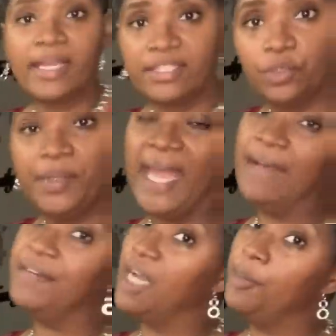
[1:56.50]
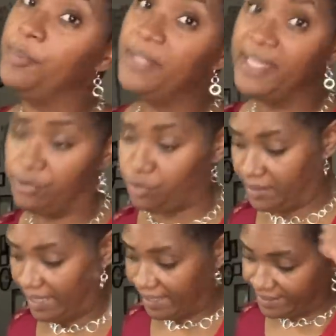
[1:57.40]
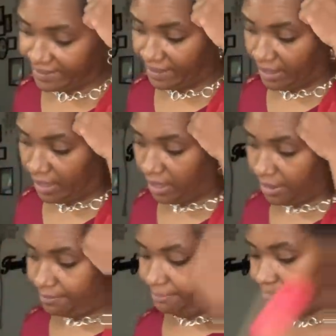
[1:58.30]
so we have a couple players, you guys. Um,